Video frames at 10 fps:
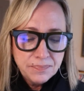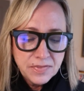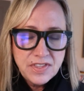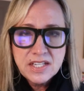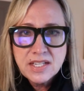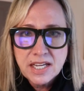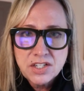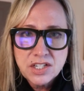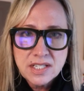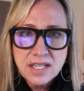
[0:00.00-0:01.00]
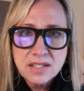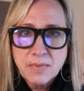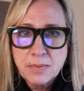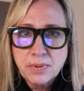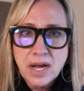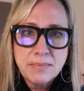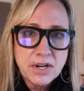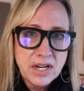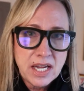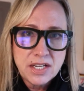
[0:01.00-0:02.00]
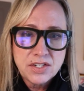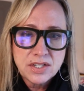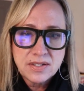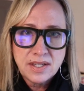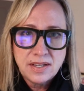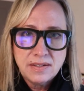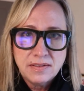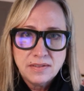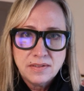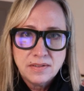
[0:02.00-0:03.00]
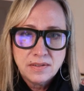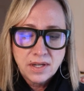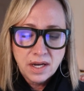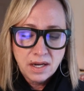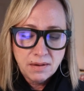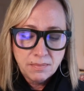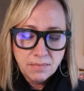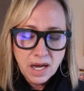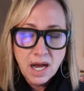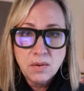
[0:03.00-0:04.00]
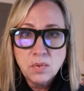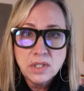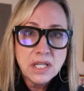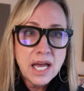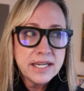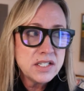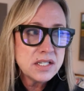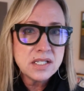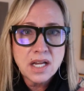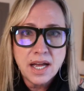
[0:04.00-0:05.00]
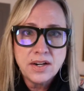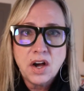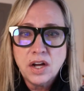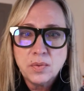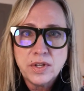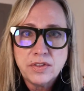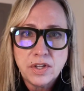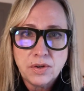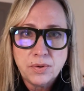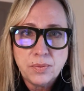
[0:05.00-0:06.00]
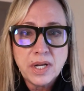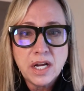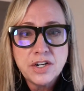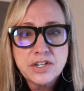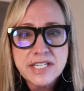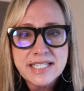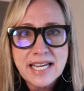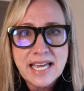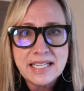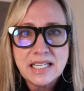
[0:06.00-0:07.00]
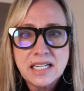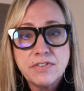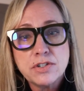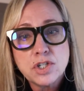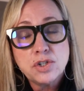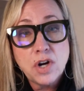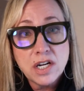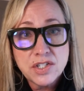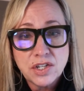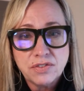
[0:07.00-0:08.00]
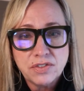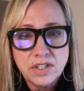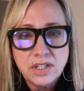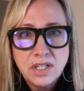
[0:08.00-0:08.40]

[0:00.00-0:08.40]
This agency is my primary agency. I would like to sign on with you, but understand that if there's crossover,